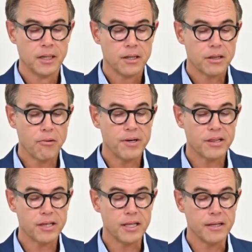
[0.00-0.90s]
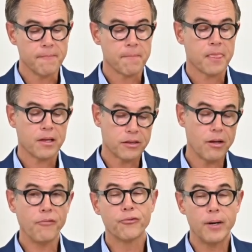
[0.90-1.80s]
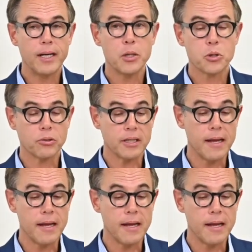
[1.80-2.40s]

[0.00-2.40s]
So we see self-qual should